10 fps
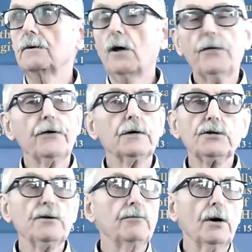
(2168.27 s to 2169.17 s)
Nothing
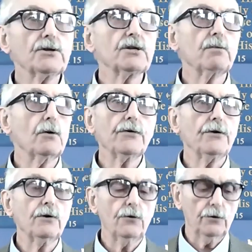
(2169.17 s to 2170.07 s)
is impossible with
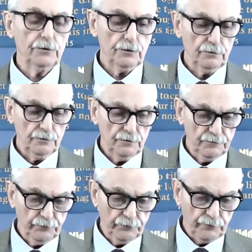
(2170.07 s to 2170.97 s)
the Lord.
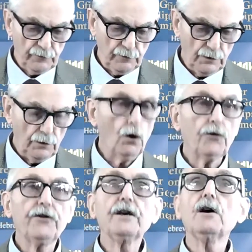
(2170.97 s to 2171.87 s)
Or
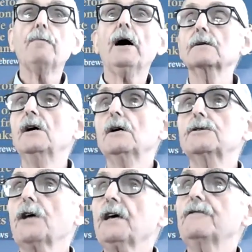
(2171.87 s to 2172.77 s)
think
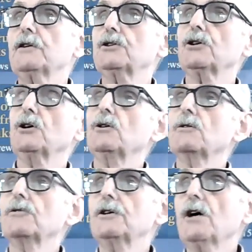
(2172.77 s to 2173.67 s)
about David, the